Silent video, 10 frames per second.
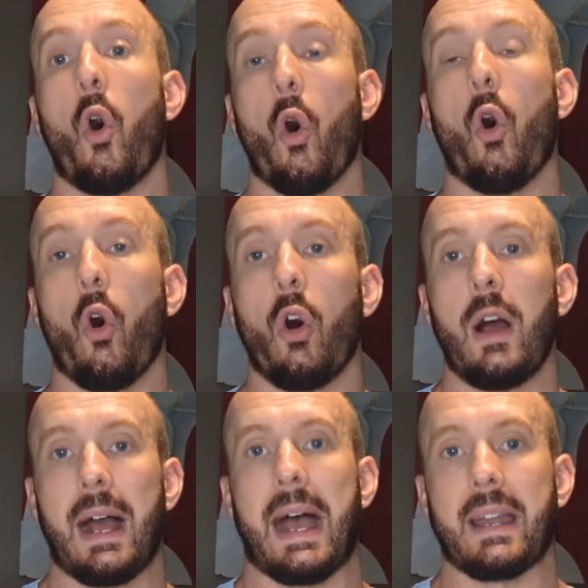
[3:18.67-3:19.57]

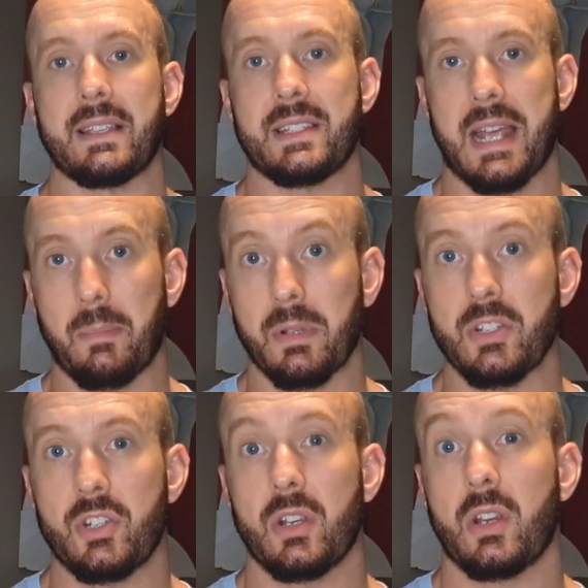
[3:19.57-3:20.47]
or had
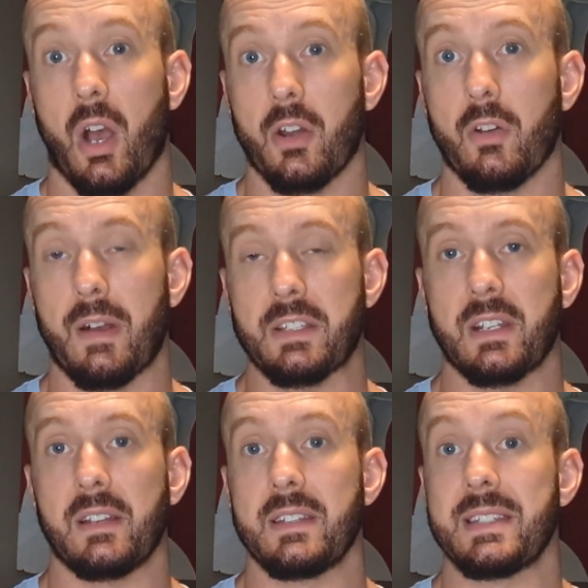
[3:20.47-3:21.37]
established
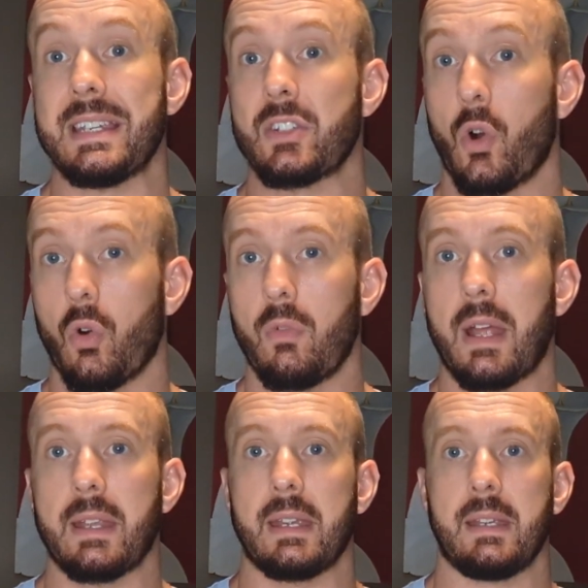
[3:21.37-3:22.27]
cardiovascular disease
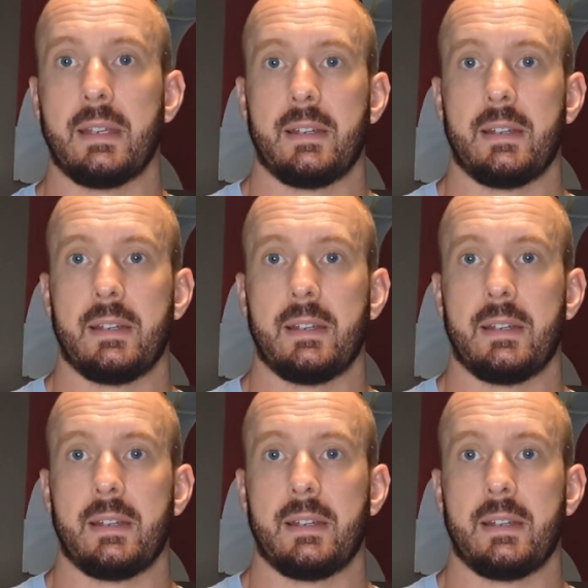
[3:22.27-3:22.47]
already.